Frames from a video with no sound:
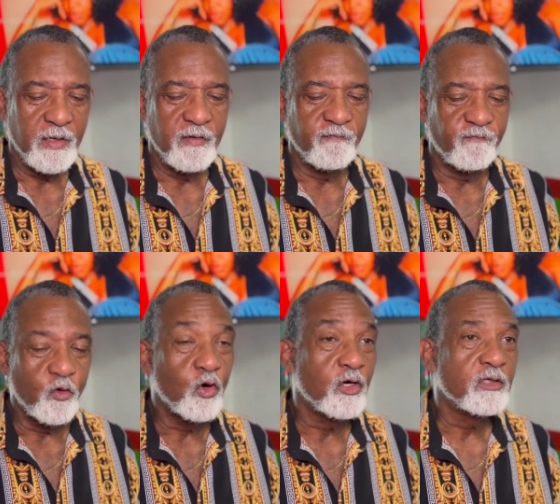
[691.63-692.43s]

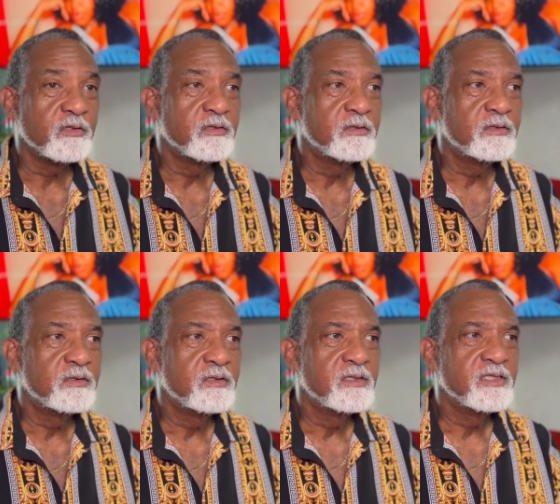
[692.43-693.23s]
Four,
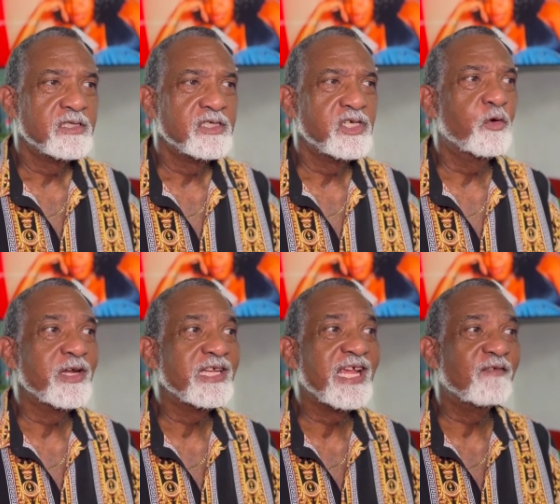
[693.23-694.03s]
you're going
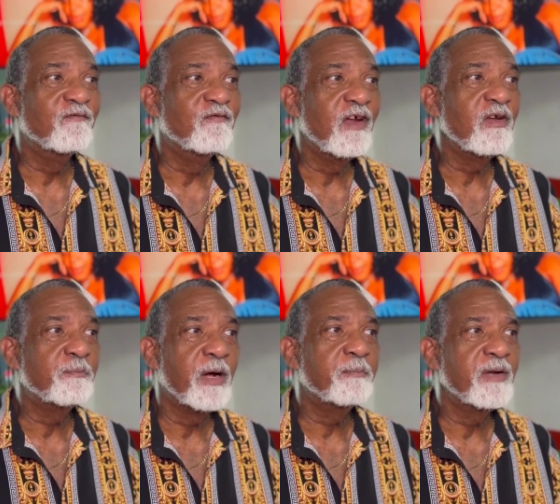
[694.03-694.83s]
to get very
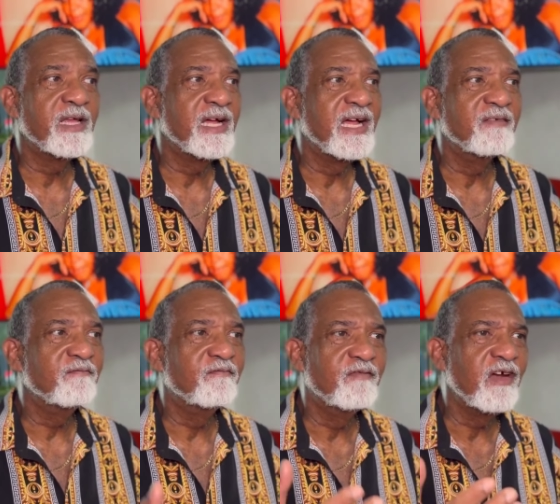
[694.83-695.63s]
popular and
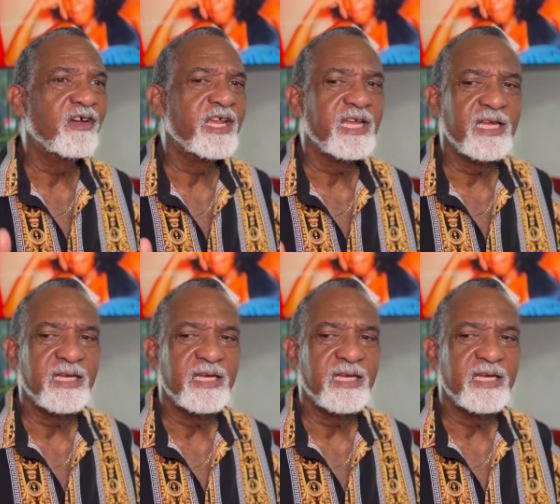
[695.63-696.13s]
very